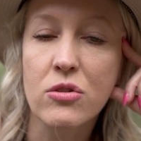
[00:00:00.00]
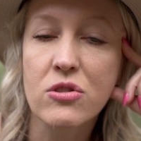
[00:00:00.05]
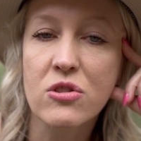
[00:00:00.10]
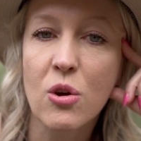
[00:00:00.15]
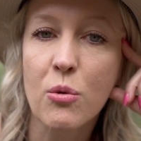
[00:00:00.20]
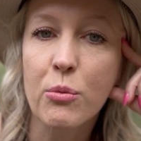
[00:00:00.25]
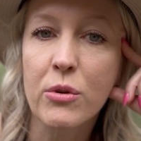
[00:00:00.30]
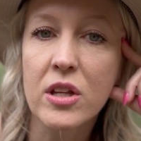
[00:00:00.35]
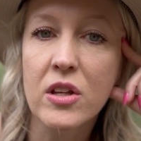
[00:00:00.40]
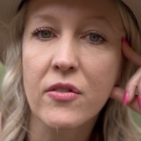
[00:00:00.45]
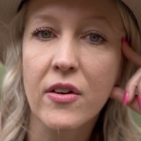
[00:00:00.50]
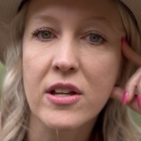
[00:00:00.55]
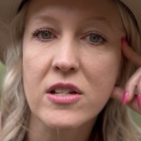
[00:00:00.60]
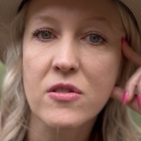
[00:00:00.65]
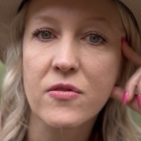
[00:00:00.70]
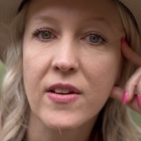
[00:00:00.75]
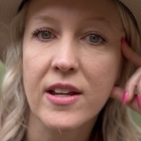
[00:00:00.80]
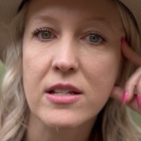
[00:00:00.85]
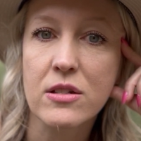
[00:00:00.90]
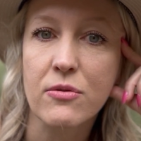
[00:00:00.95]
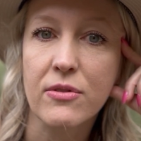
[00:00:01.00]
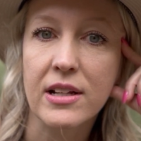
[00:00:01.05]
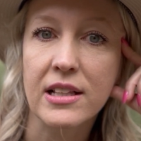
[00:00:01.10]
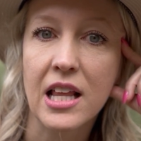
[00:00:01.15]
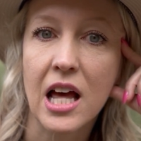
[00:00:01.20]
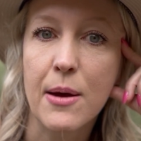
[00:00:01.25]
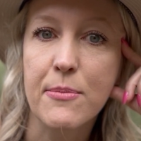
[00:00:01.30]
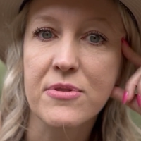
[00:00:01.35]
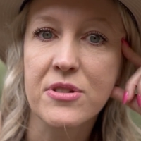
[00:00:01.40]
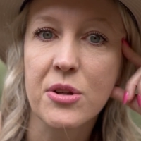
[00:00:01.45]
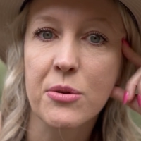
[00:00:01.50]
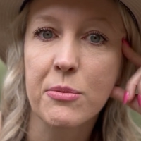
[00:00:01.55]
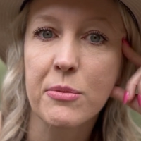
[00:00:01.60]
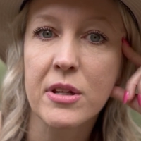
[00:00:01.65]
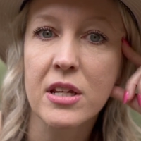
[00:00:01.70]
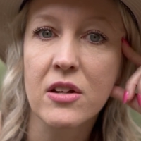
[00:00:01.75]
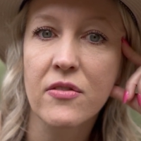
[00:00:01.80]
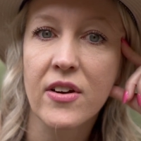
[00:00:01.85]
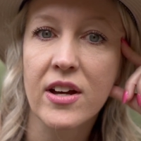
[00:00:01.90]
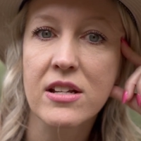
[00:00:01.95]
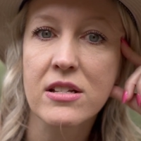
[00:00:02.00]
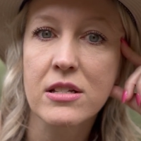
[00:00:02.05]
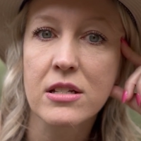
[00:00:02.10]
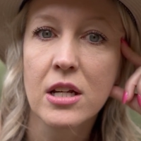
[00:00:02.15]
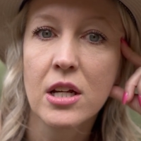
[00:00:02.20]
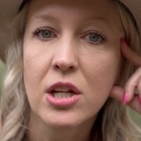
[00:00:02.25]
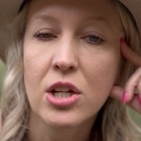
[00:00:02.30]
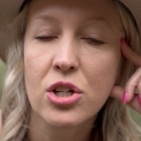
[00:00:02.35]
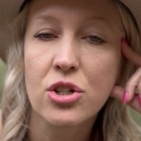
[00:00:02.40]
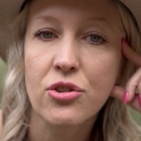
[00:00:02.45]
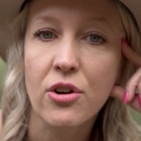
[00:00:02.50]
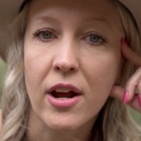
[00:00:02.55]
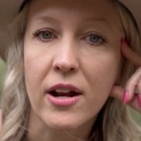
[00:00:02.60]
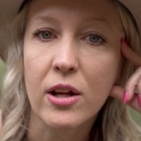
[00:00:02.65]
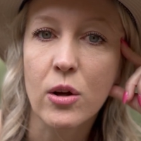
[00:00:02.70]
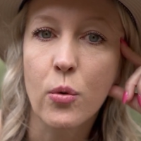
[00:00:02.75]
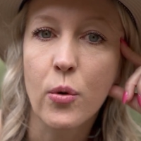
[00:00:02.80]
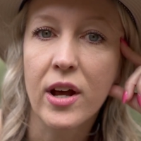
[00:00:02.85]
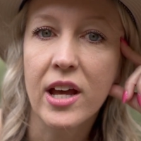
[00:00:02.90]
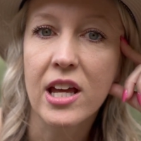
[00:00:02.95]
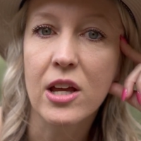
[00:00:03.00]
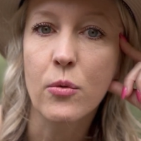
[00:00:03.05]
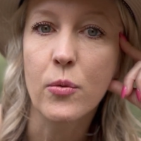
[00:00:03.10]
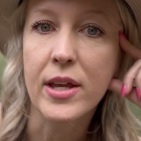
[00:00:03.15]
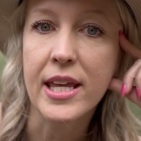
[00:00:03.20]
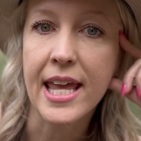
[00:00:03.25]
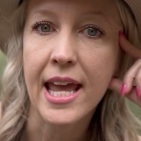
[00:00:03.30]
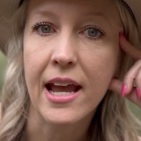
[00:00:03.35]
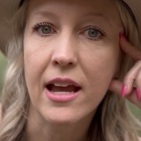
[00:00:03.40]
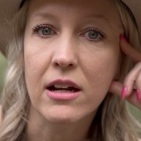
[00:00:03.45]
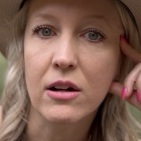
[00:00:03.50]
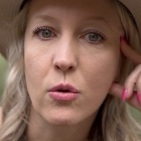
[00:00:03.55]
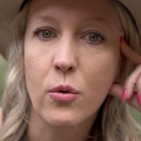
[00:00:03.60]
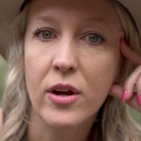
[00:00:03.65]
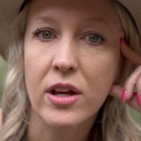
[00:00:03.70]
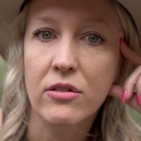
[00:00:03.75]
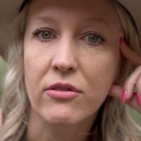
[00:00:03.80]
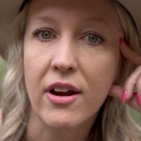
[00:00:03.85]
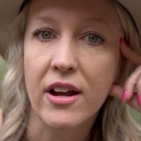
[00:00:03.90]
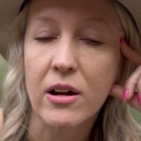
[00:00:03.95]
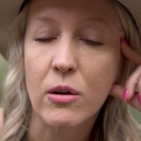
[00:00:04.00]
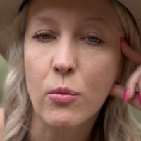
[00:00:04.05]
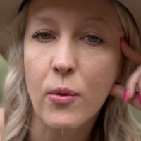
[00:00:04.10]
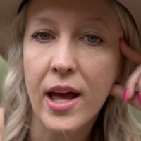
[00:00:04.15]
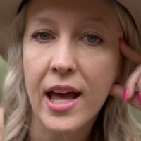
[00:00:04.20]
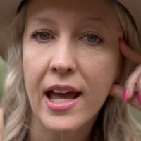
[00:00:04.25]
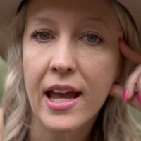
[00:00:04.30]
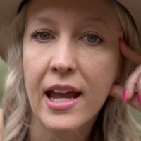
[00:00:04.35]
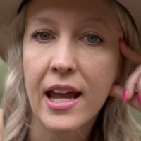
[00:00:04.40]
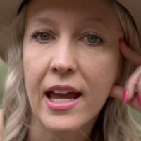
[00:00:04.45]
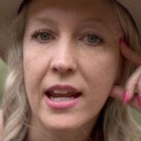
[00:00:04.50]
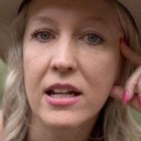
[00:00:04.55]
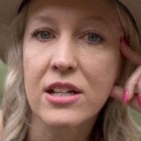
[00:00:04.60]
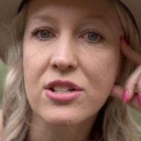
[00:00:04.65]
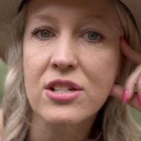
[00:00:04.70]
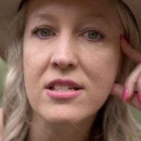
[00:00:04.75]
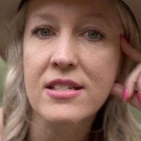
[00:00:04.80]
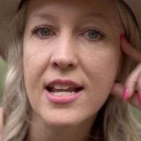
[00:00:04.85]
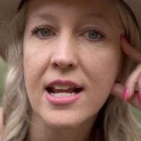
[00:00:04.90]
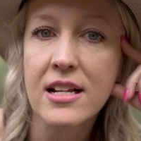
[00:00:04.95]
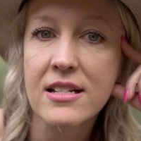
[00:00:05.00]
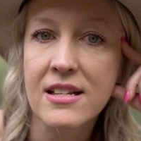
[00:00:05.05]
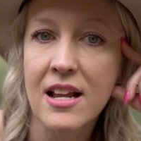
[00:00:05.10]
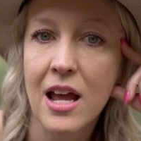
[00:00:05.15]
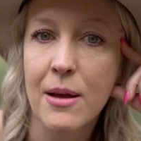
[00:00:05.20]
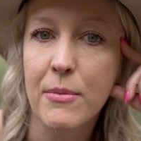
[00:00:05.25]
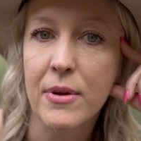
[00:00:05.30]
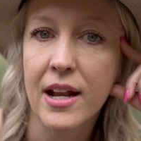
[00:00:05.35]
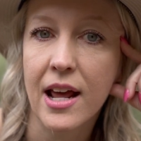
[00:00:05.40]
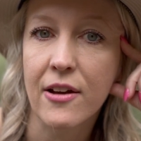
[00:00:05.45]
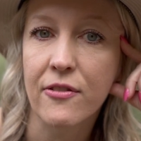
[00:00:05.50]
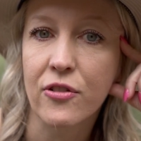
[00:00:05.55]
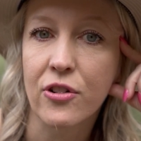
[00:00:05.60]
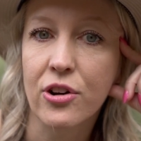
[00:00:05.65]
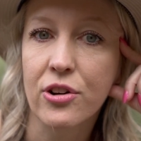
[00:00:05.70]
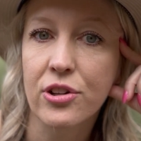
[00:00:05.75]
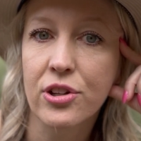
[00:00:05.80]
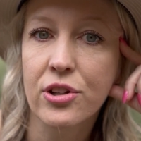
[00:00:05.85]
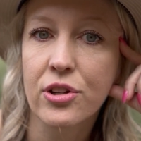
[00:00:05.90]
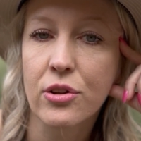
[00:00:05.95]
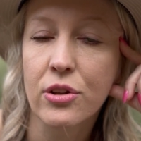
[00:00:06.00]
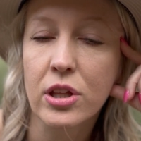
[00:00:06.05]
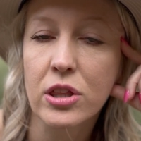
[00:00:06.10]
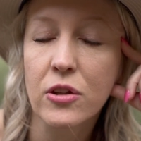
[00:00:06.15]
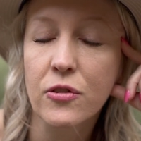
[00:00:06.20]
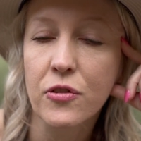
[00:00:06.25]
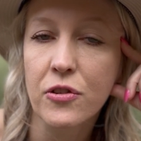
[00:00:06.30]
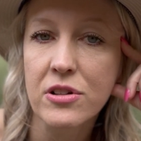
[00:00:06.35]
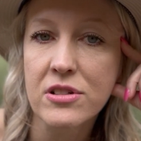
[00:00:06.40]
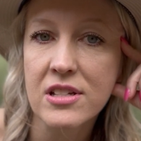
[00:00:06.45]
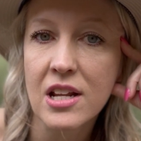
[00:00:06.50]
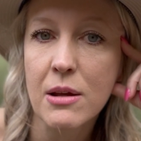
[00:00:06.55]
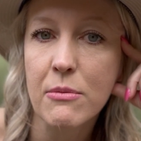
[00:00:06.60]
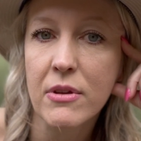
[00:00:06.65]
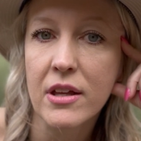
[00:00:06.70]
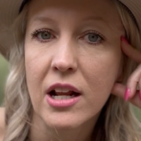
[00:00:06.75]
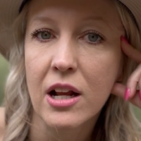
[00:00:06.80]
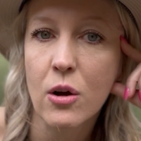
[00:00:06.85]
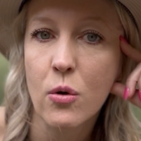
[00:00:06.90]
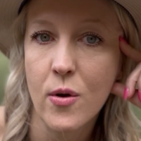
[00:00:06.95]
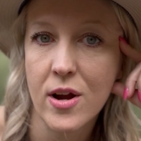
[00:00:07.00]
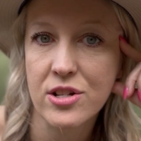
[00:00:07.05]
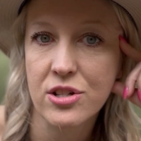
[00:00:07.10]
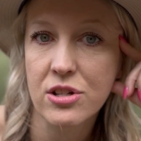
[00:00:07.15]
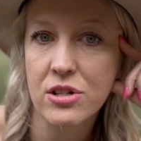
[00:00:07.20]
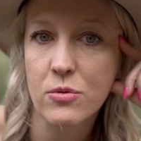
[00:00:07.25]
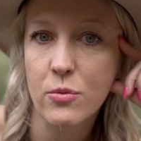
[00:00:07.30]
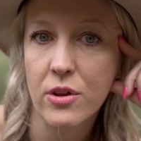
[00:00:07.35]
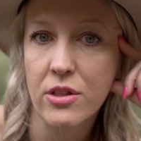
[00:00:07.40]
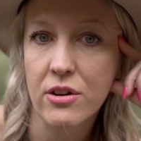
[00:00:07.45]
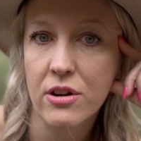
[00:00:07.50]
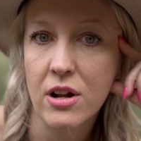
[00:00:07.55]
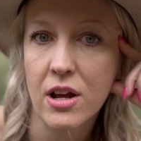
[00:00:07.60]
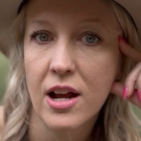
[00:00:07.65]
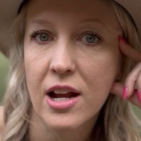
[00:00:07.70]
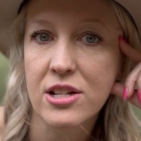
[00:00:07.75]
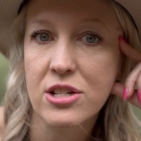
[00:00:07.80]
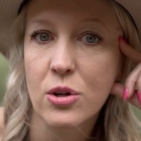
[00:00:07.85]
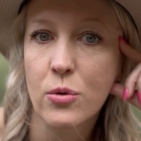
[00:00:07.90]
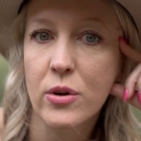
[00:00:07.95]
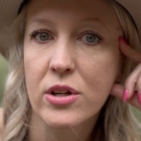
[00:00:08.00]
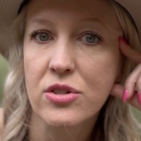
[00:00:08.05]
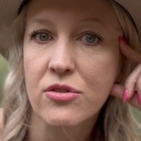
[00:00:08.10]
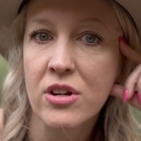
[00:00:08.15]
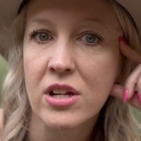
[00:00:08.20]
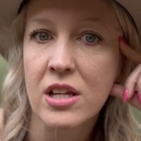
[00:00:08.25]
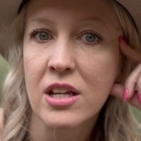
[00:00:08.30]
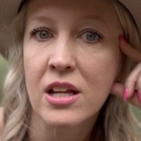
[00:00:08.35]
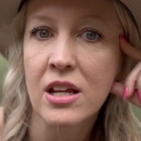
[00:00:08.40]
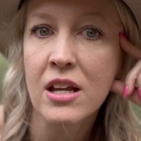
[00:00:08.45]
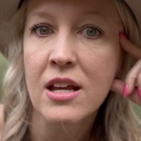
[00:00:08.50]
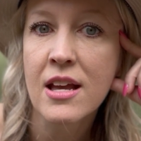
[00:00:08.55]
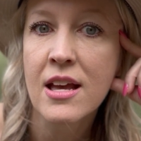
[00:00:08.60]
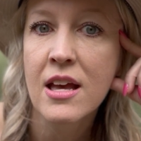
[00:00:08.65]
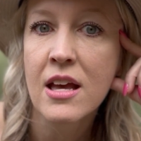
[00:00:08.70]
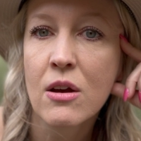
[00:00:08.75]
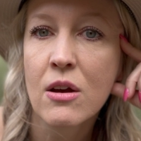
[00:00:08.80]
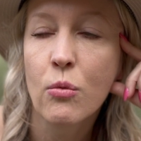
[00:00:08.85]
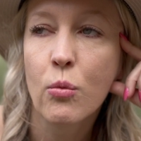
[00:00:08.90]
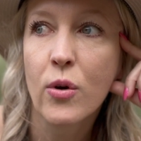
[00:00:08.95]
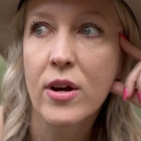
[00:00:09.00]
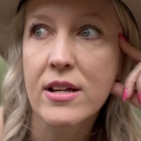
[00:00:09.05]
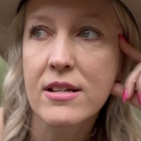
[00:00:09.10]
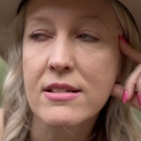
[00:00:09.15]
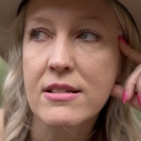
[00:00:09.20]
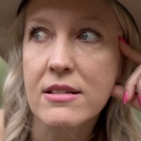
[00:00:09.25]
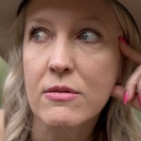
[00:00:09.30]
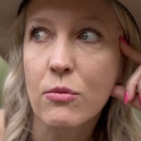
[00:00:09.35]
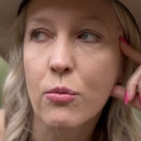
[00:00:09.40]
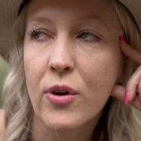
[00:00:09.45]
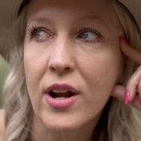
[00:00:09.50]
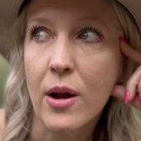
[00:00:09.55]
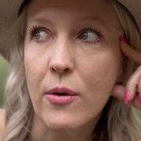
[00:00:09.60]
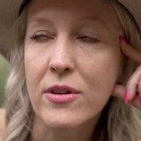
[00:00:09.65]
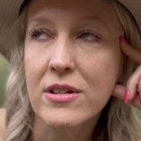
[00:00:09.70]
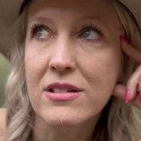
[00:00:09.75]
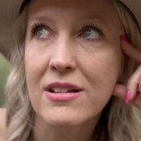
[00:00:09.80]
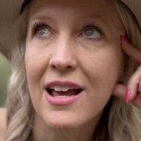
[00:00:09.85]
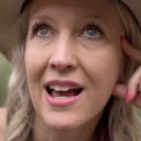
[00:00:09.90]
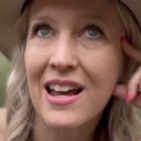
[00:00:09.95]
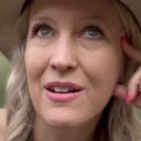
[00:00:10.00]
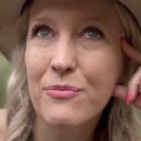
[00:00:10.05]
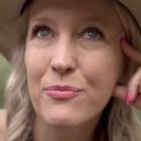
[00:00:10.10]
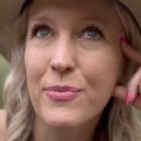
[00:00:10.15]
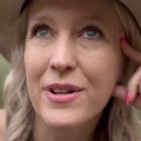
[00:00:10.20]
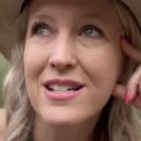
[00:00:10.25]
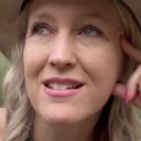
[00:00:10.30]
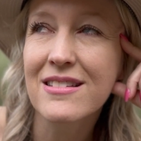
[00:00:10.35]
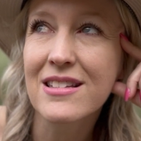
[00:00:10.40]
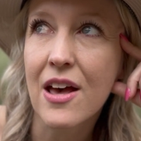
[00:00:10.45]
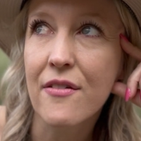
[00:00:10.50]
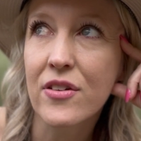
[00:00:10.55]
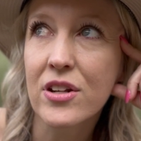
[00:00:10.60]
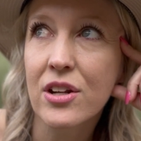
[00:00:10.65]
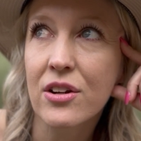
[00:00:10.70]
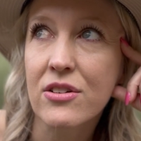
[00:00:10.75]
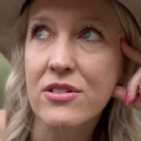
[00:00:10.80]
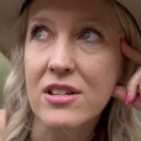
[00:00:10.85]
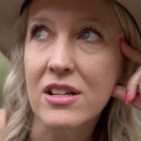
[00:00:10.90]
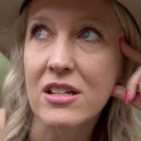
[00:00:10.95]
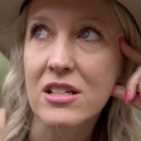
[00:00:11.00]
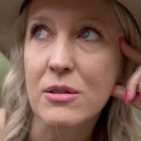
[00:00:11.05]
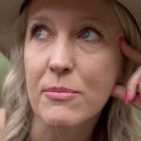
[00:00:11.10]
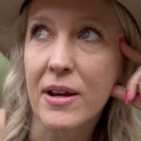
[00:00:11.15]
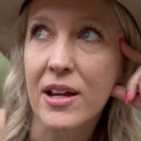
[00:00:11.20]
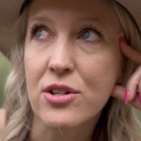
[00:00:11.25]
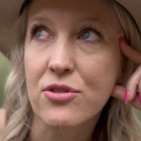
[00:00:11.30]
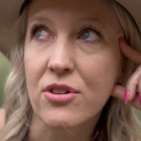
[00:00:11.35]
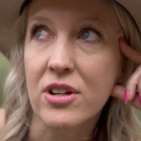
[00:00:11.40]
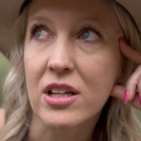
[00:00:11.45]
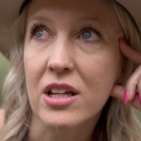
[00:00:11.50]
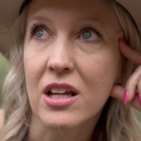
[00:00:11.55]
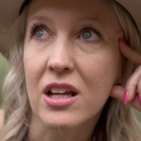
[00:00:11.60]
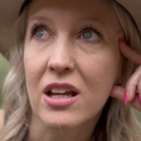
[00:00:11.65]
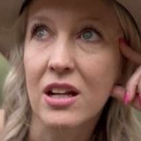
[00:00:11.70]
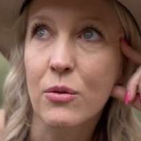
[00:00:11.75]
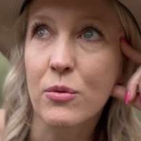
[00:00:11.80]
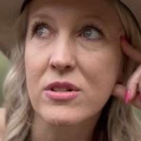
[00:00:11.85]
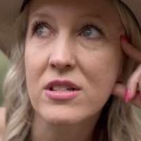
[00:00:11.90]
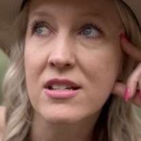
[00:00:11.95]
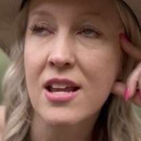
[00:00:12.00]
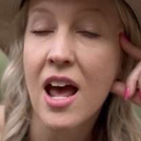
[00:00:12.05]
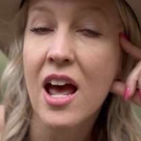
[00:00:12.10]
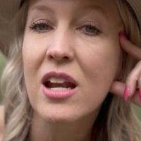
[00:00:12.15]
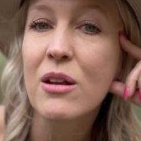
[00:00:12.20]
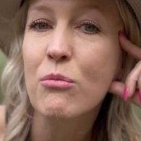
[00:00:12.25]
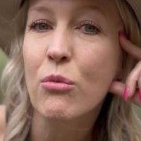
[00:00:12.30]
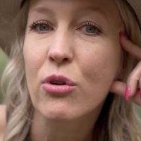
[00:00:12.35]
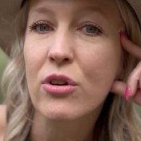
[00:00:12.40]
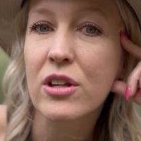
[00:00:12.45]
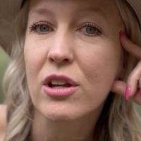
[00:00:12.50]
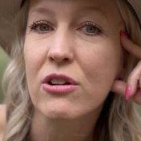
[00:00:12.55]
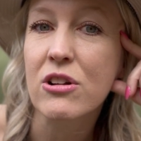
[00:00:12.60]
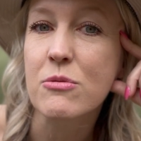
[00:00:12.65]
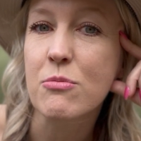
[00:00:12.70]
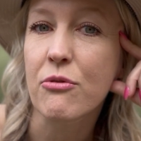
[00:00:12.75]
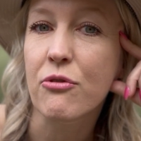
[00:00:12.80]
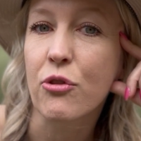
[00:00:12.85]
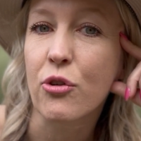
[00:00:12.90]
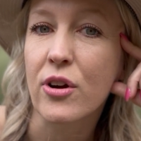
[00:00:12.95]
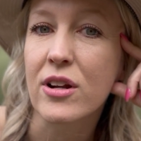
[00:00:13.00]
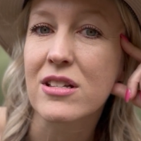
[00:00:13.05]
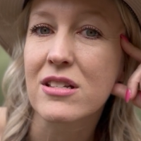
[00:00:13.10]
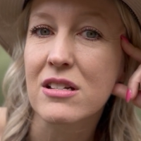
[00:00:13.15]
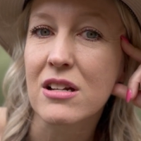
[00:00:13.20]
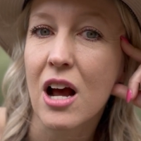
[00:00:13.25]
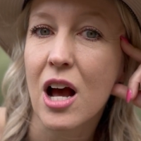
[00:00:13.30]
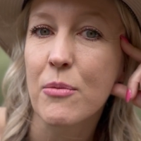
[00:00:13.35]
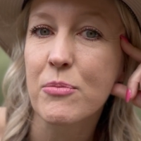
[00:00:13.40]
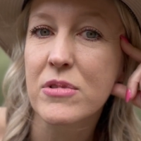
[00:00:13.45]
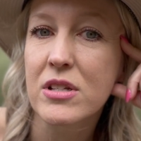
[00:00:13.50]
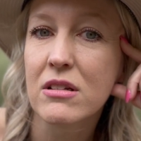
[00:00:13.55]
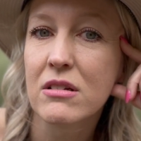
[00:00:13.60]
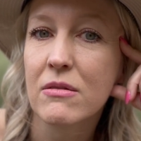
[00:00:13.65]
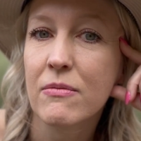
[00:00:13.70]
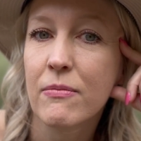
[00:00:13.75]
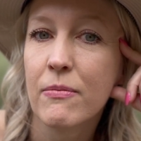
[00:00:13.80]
So many of us face relapse. So many of us try to quit and we can't quit right away. And it just takes time and effort. The first time that I questioned whether or not I should quit drinking was when I had been 7 years into my drinking, and it was 10 more years before I stopped.